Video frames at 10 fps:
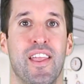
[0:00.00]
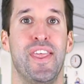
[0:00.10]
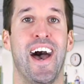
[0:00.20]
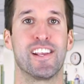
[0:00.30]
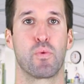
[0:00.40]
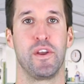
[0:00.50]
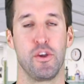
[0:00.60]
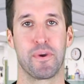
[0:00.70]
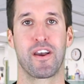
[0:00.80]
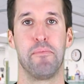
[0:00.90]
That's when you
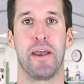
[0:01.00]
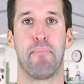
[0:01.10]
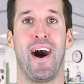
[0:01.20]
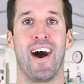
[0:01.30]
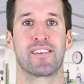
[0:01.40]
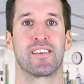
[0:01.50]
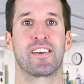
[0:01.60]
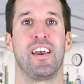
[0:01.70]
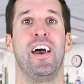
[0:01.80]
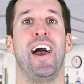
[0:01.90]
become
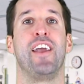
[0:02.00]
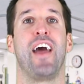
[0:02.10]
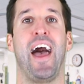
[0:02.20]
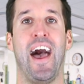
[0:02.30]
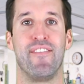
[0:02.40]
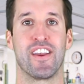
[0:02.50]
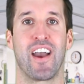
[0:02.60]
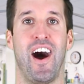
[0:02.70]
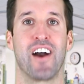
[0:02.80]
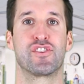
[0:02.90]
hypoxic and
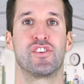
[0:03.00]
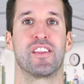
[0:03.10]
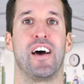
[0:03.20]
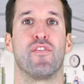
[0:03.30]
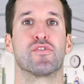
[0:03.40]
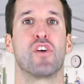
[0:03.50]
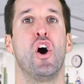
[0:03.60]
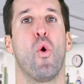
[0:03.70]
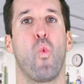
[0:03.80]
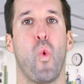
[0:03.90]
having oxygen levels
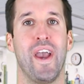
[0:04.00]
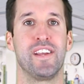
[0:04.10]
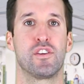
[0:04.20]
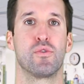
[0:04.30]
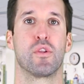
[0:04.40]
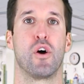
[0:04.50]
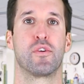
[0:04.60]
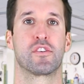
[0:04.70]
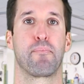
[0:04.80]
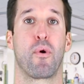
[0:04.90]
way too low
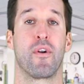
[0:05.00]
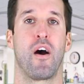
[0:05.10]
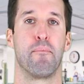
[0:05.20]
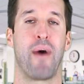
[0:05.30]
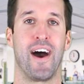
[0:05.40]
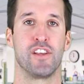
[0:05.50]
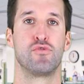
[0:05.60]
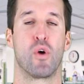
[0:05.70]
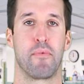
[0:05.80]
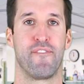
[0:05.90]
to support our body's
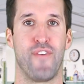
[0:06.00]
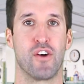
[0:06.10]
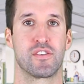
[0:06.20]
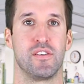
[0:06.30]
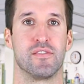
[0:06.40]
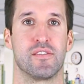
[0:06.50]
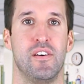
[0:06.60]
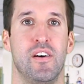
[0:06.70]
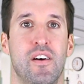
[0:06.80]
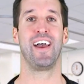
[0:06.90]
normal functions.
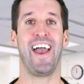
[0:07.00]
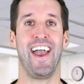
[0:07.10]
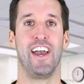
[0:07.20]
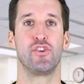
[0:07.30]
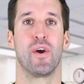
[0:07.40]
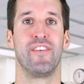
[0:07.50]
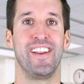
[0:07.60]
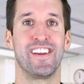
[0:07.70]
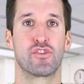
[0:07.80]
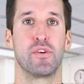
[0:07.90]
And you have an
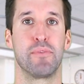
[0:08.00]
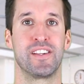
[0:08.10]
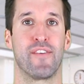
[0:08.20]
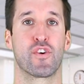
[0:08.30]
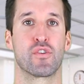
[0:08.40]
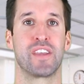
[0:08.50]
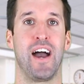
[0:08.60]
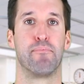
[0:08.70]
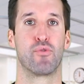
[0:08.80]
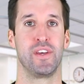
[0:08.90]
extremely difficult
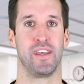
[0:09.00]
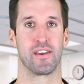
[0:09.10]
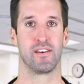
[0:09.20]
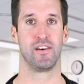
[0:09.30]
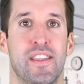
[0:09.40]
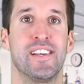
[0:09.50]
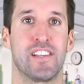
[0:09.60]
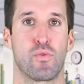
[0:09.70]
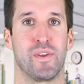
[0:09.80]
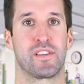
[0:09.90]
time breathing. This
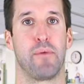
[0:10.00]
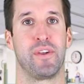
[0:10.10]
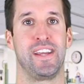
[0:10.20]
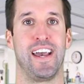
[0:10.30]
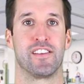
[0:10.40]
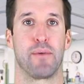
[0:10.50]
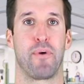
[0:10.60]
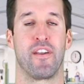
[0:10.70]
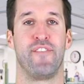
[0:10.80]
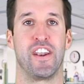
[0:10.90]
is when somebody ends up
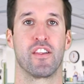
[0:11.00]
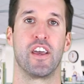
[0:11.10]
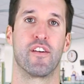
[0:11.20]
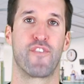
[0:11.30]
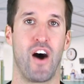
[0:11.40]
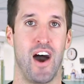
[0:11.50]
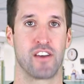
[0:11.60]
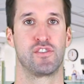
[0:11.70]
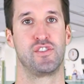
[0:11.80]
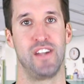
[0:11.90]
on a ventilator for
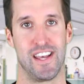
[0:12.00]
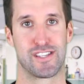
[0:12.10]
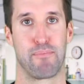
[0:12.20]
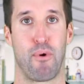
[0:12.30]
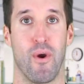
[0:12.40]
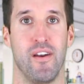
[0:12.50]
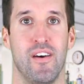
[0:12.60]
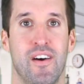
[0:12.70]
oxygen and support.